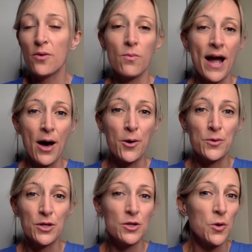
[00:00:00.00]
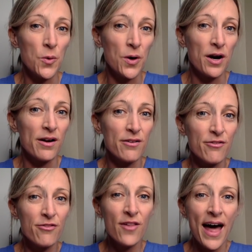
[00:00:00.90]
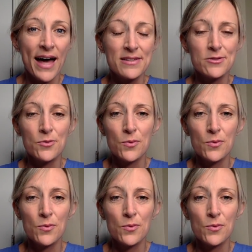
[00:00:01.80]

round nor flat.